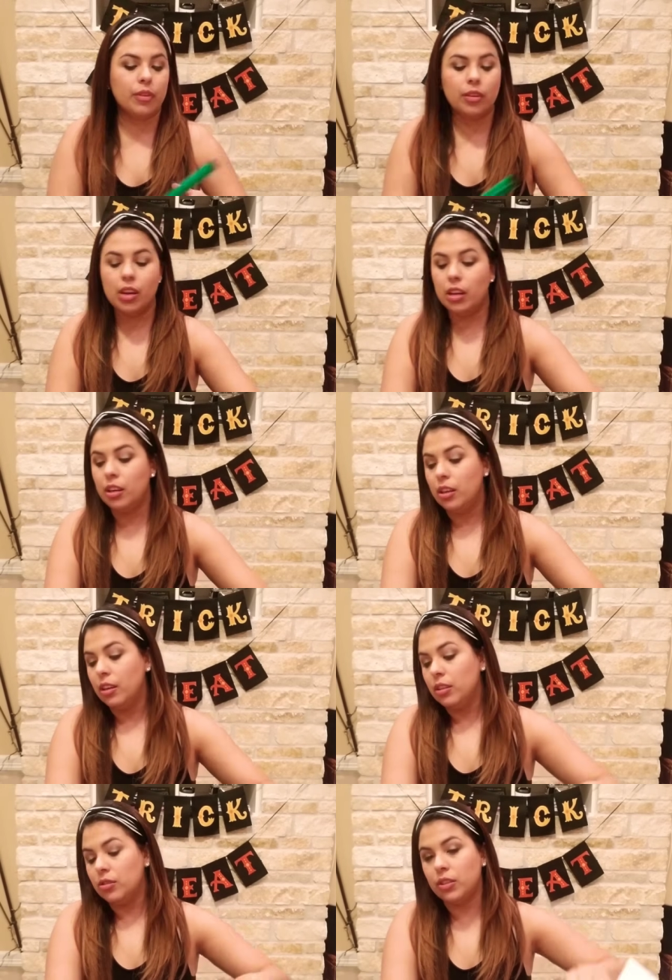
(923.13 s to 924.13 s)
Okay,
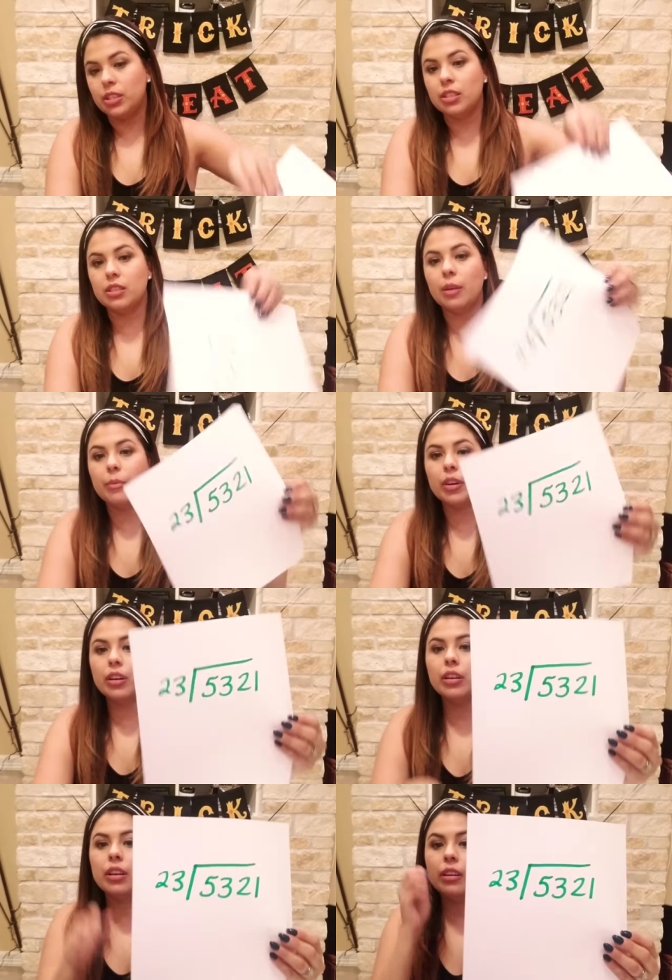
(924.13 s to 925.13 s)
so this is number
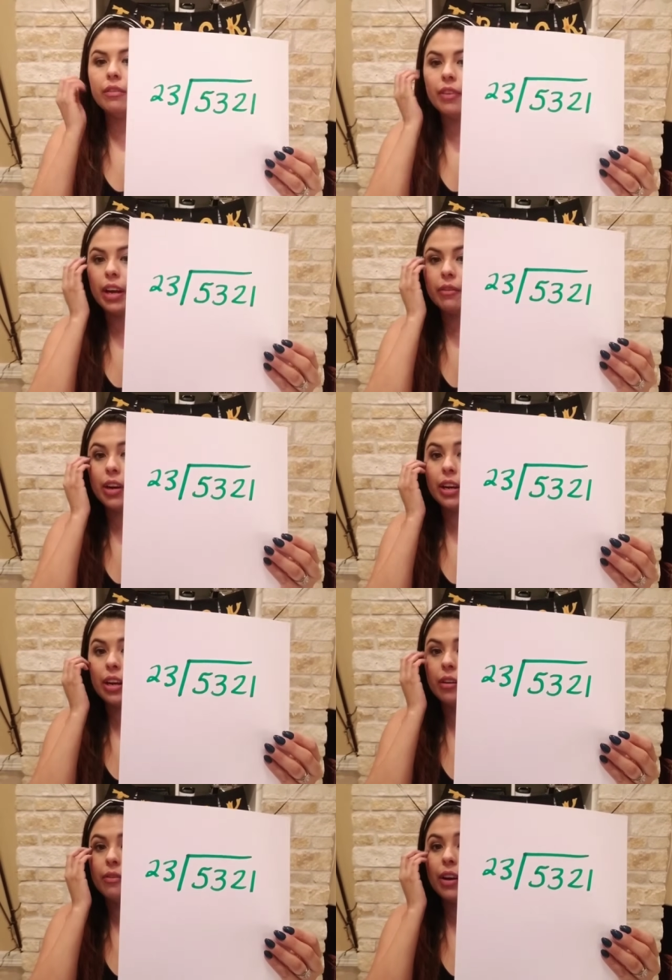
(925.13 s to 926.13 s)
5 right
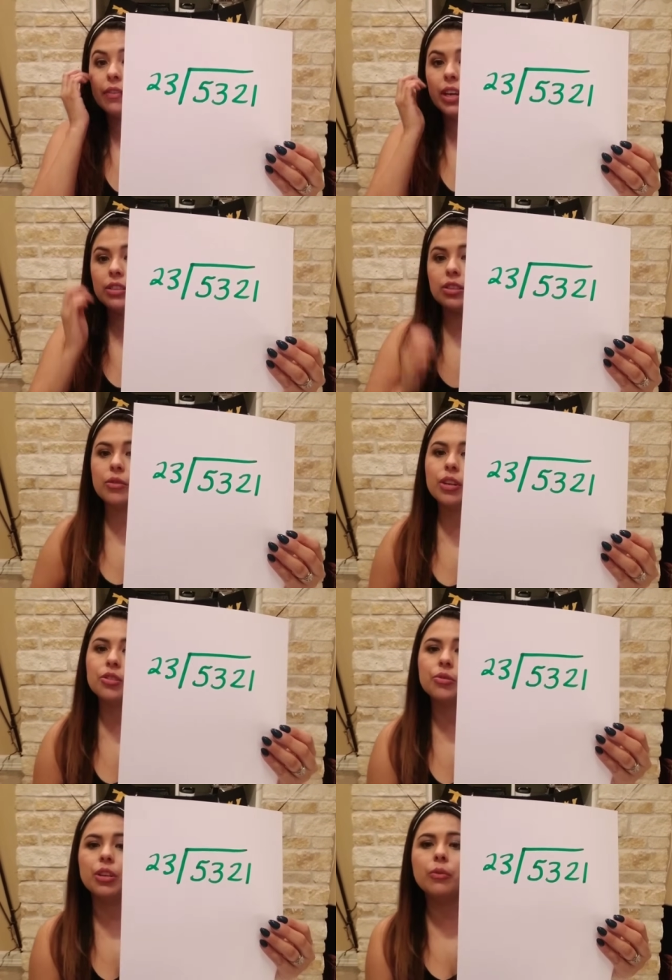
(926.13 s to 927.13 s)
now.
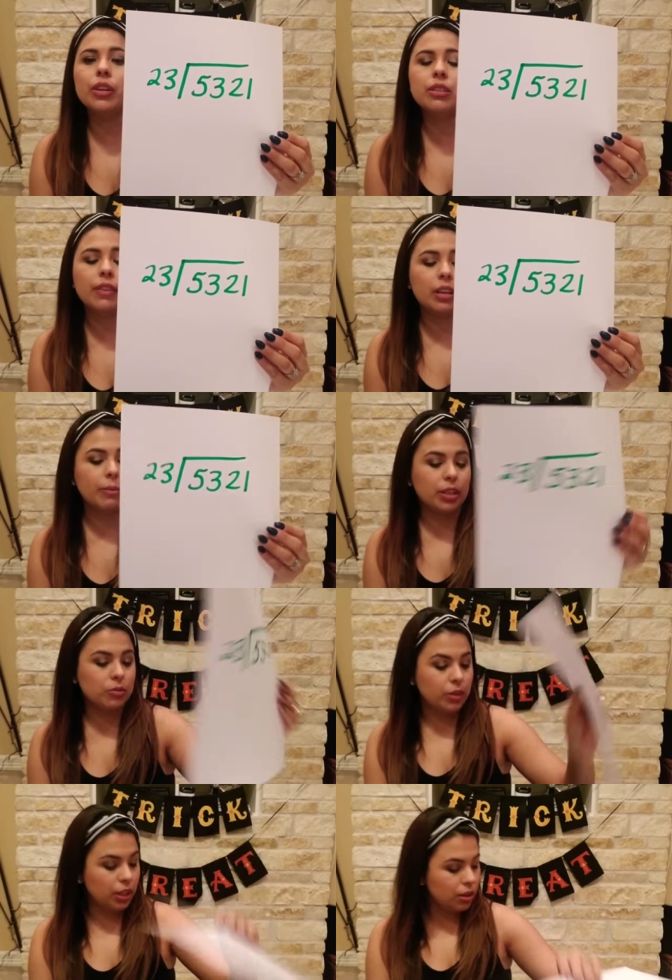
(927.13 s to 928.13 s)
5,321 divided by
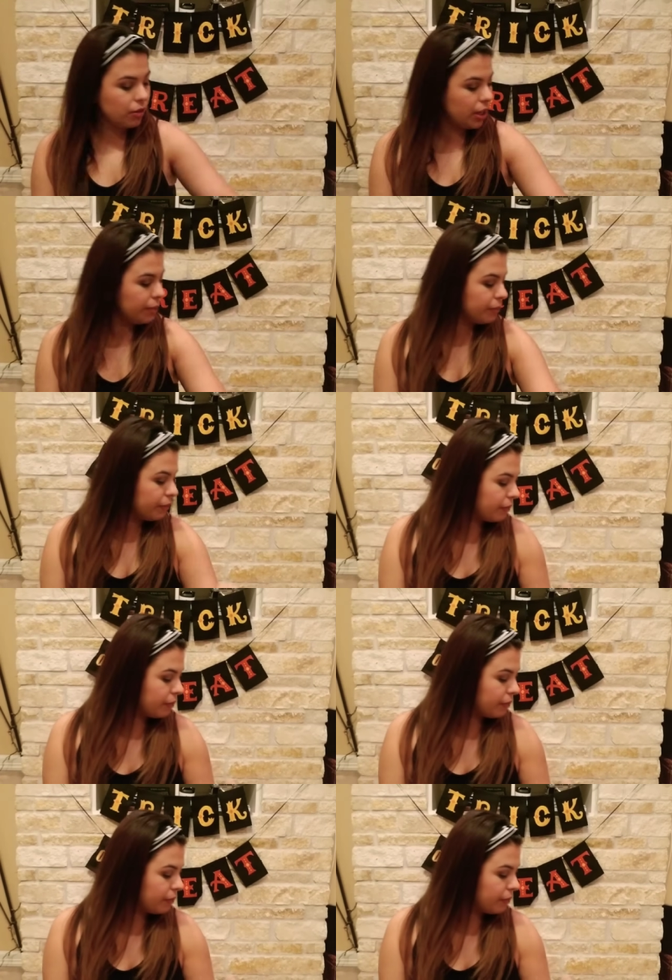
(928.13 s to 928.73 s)
23.